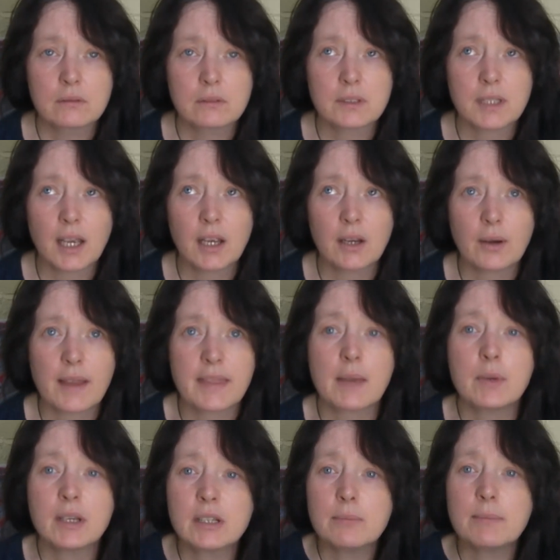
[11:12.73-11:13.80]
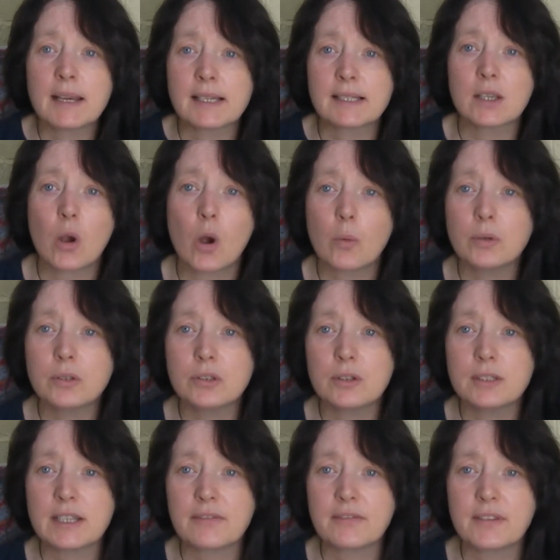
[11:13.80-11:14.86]
So, and then we can mix it up and do
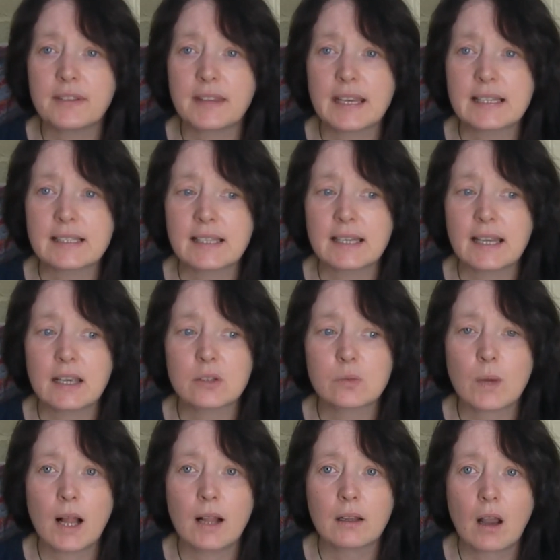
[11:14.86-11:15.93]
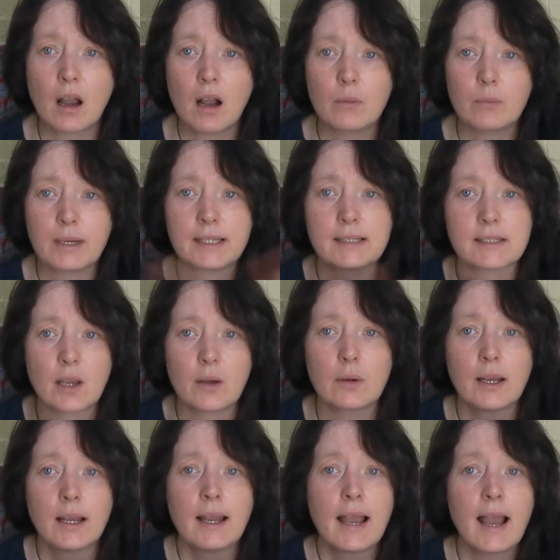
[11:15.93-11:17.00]
different things in it as well, can't we? So
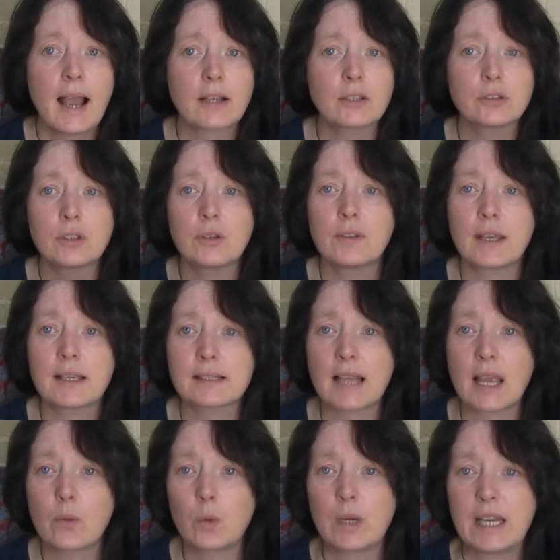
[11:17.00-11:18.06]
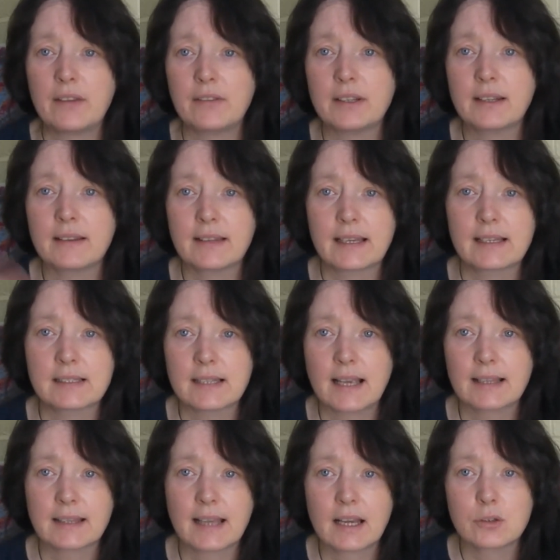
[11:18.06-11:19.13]
I could do things like weaving and things
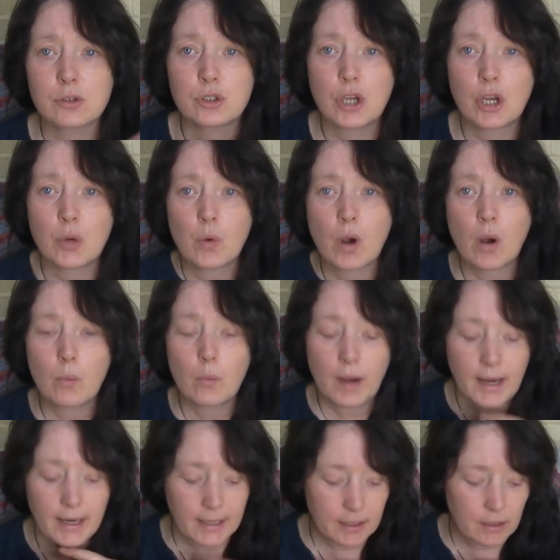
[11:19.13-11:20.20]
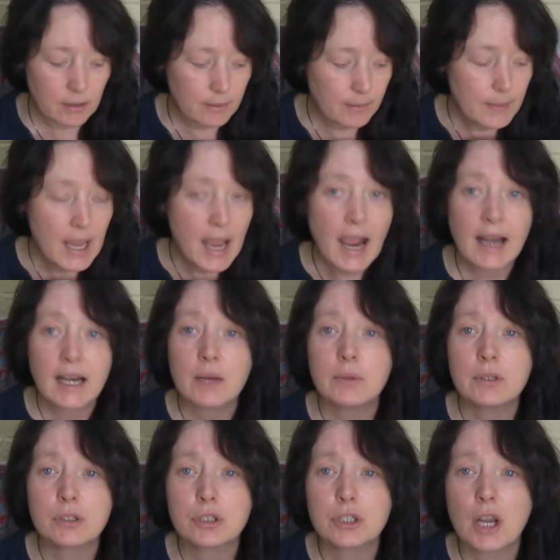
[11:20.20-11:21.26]
like that and show you what I'm working on. And I
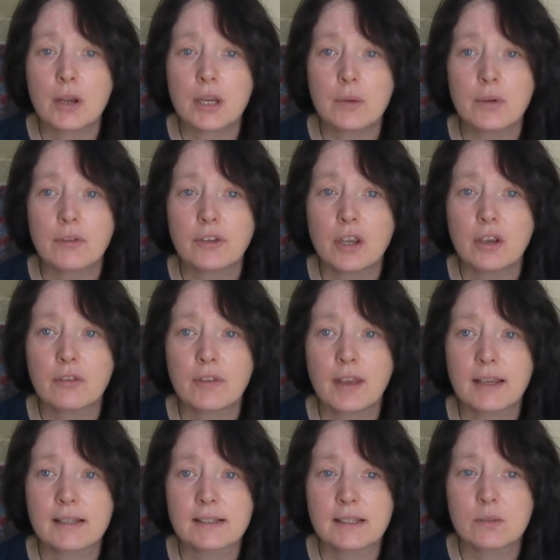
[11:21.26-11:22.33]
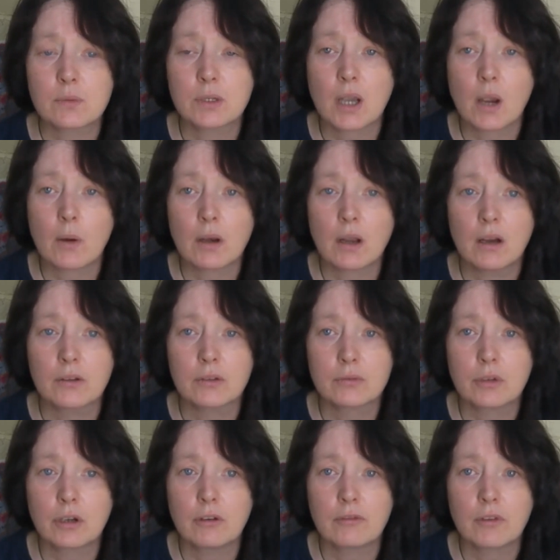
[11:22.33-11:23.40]
will show you a few things as we go along
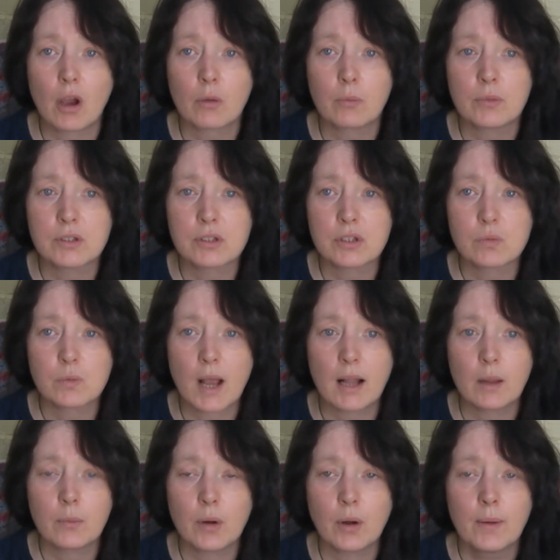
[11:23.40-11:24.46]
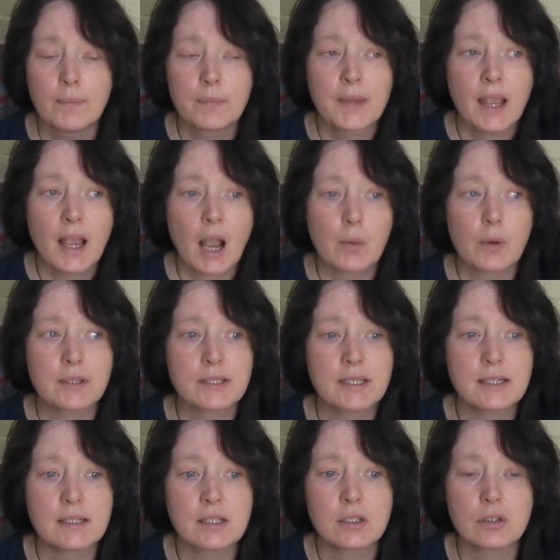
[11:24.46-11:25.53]
through Vlogmas as well. But I
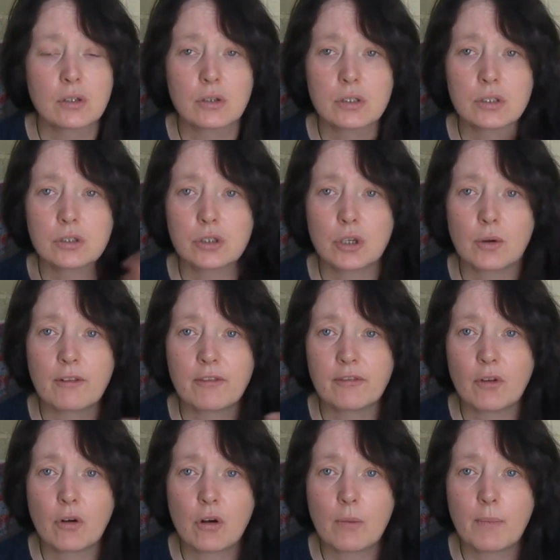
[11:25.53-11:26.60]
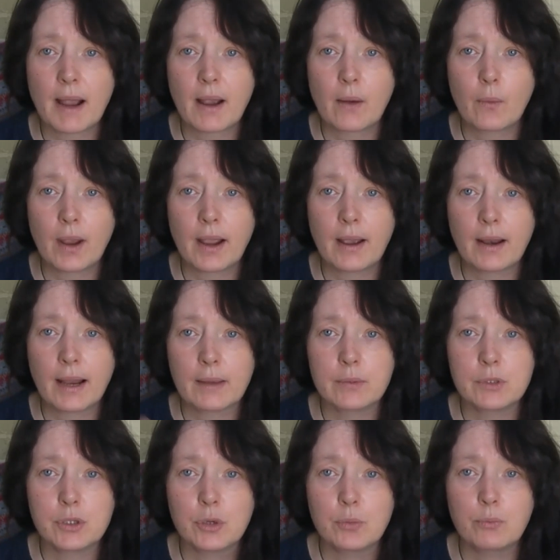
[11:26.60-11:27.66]
wanted to sort of do a format where like we
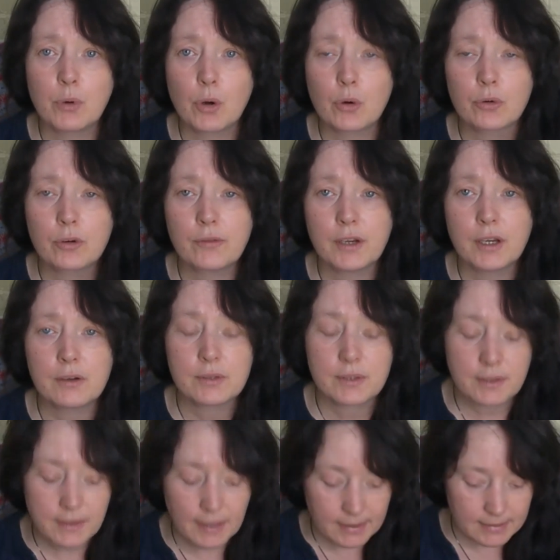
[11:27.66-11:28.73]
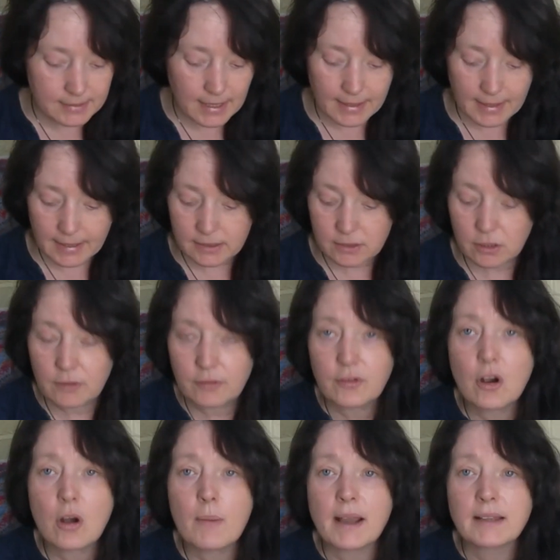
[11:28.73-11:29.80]
do book reviews and things like that. So the
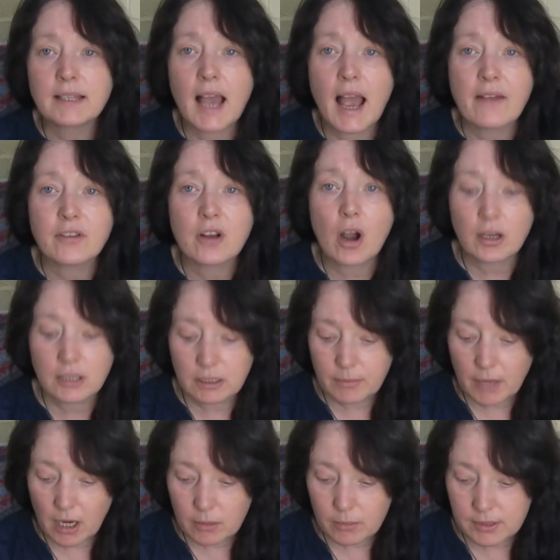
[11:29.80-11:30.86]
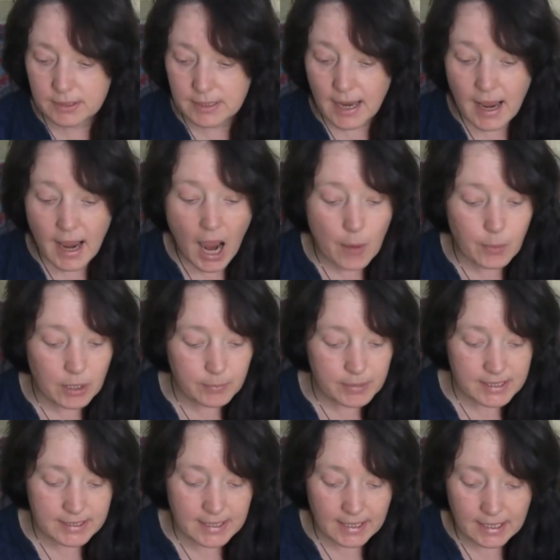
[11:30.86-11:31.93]
format that I've got at the moment, I will be
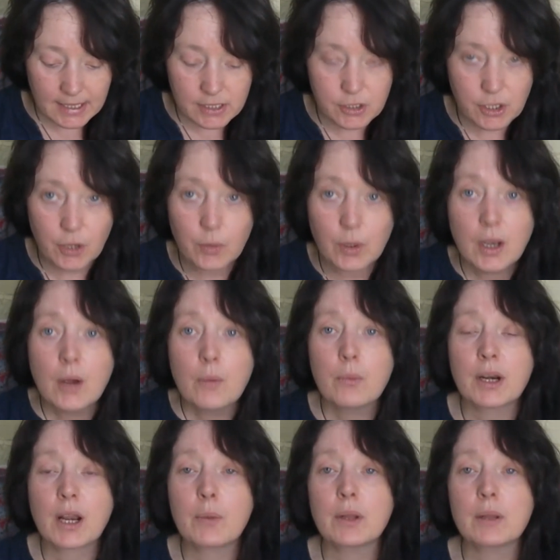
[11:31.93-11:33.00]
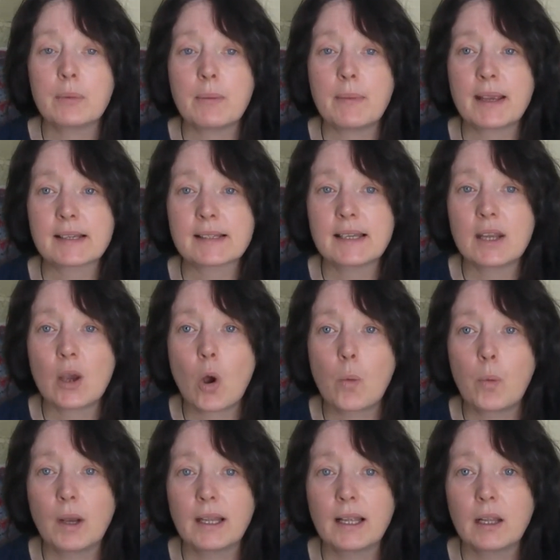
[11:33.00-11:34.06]
sticking to. But I will be mixing it
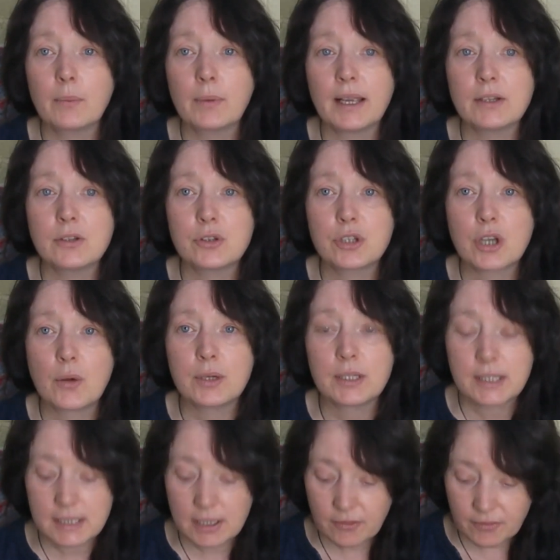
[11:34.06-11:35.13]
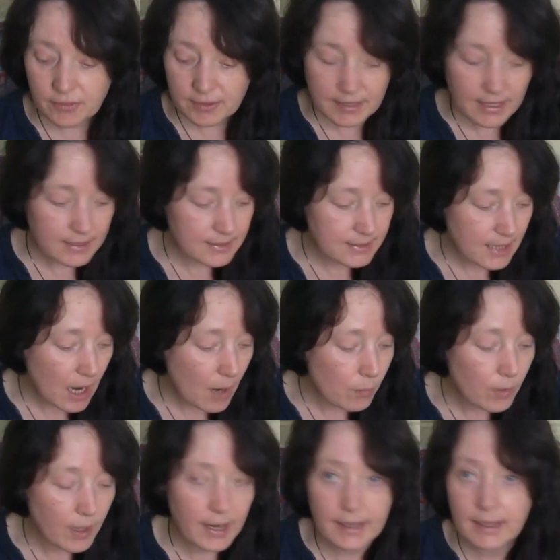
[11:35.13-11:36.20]
up a little bit and showing you different things that I'm
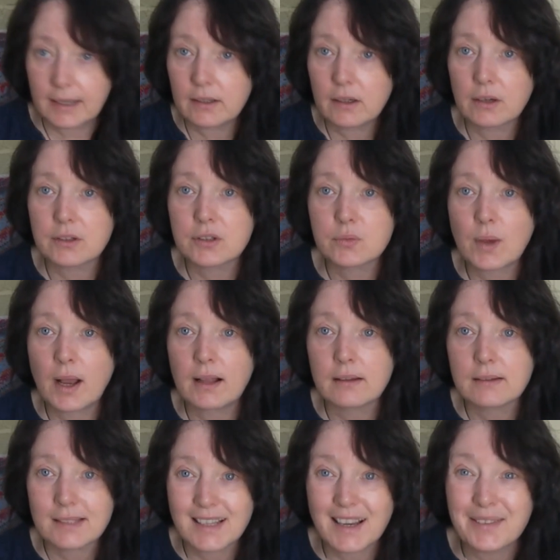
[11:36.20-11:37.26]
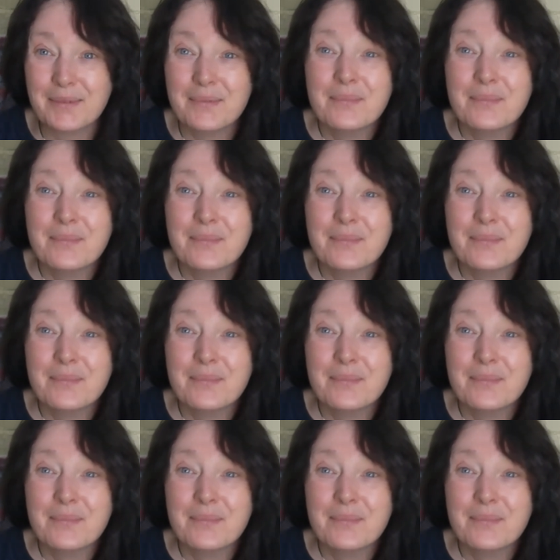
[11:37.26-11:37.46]
working on as well. So